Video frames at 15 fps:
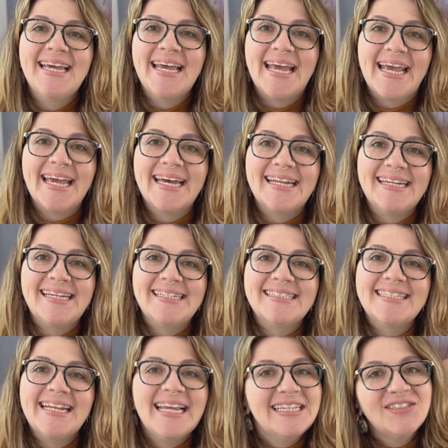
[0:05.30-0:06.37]
And in
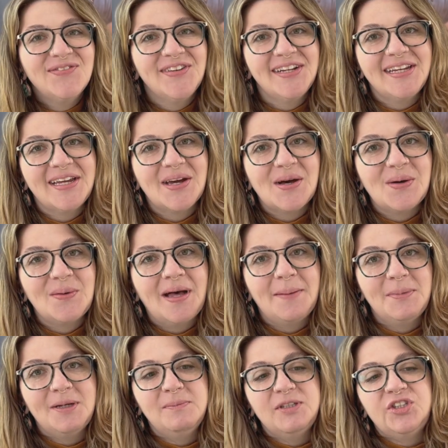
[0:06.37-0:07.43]
today's video, I'm
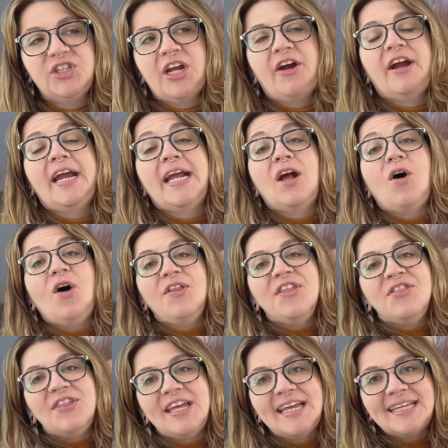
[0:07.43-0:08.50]
going to be sharing all the
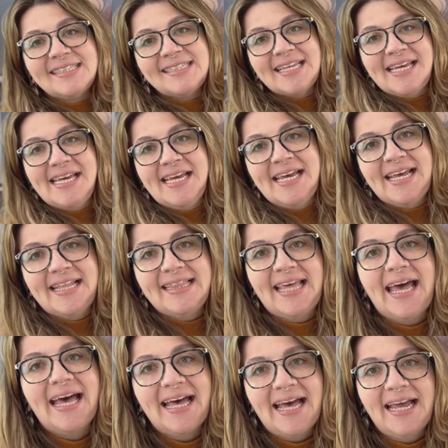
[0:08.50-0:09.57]
things
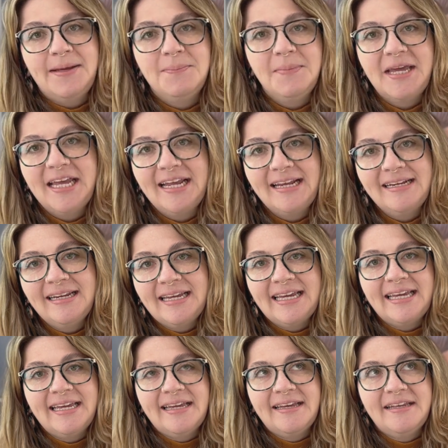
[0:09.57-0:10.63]
that I made
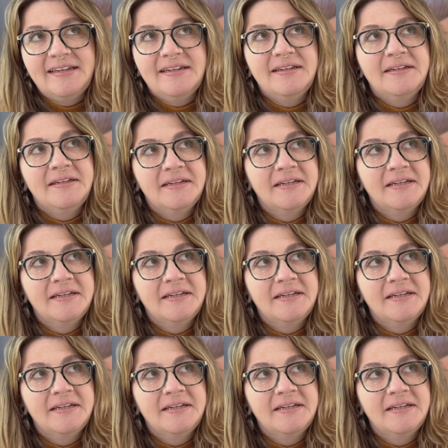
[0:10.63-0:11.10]
in